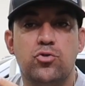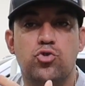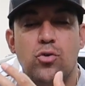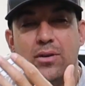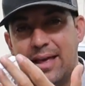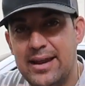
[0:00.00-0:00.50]

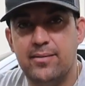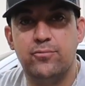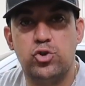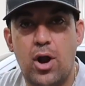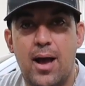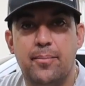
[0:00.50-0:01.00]
letting them
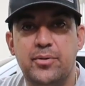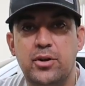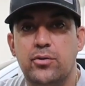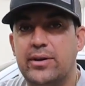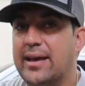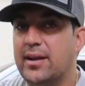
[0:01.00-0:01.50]
drop, you
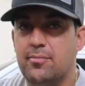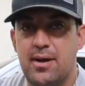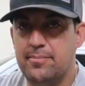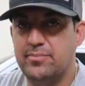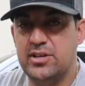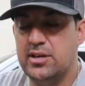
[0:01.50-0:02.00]
know, getting them
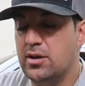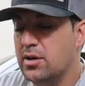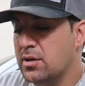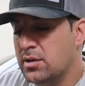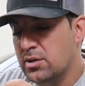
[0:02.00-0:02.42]
empty.